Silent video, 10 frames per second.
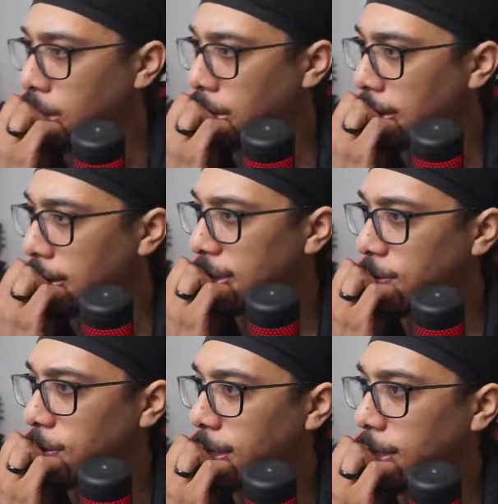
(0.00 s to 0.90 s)

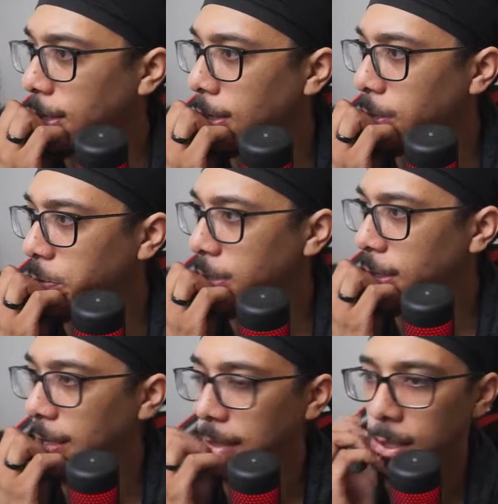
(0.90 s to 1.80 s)
That's hopefully
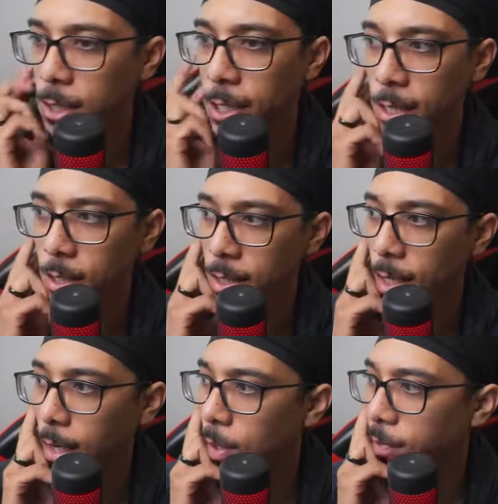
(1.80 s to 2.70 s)
that changes
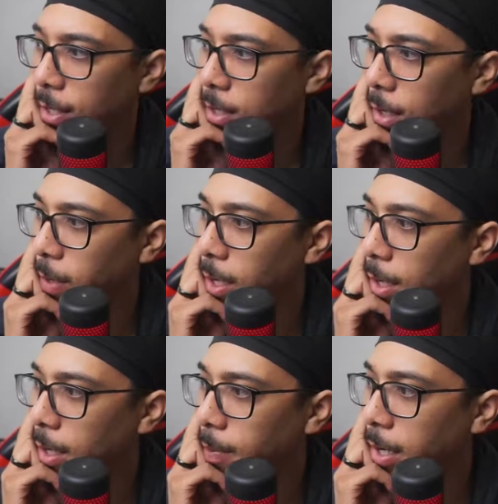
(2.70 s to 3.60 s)
it. I don't know if that's gonna make it
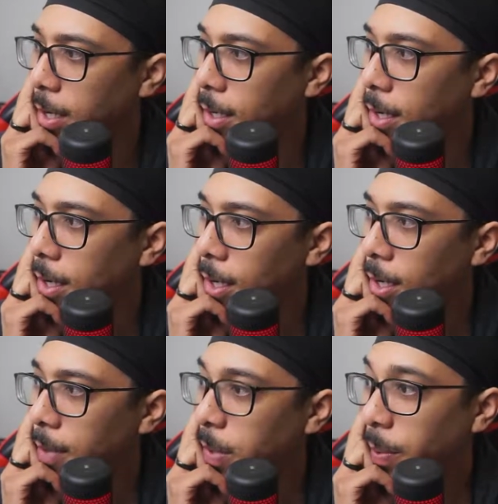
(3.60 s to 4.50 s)
any better,
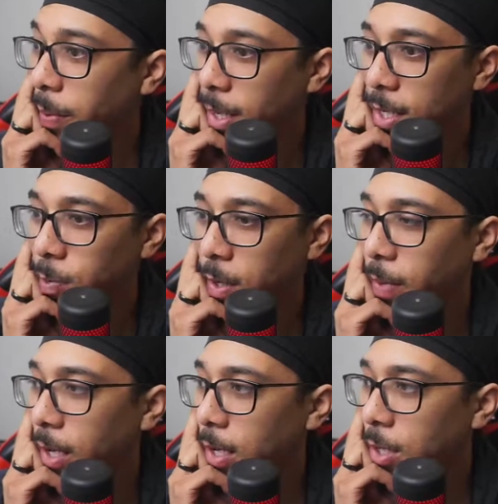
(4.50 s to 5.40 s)
but maybe that's what
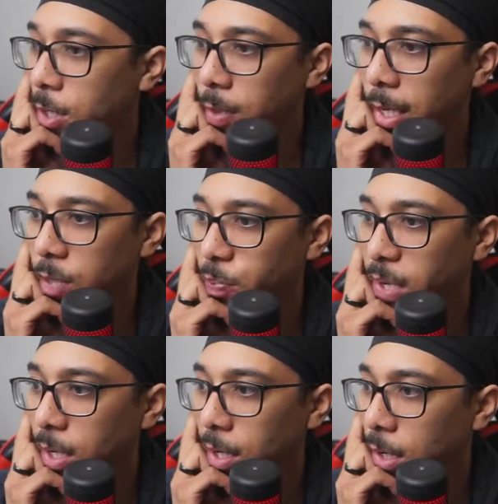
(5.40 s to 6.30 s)
my issue has
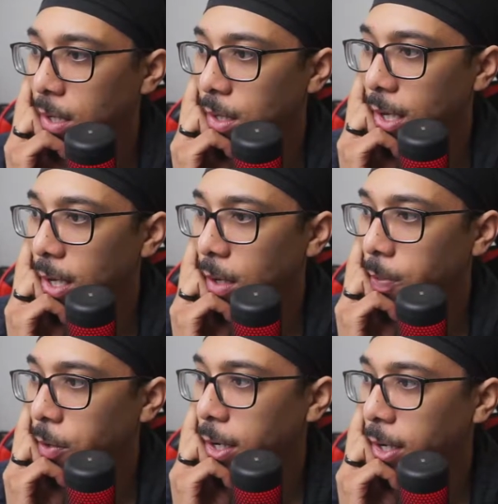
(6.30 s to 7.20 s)
been all day, all
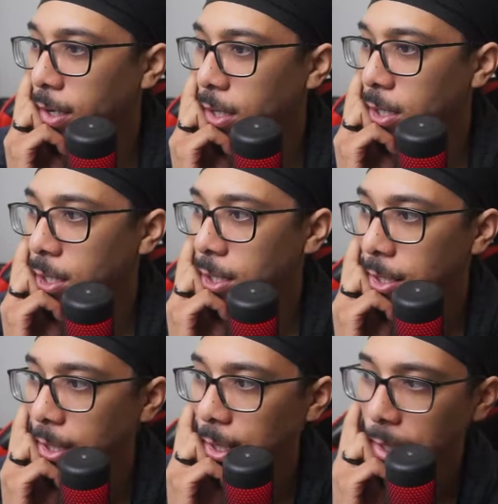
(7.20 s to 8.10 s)
morning, is
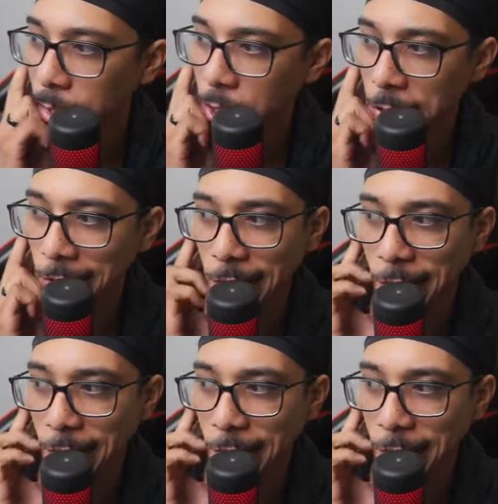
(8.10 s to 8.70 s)
just,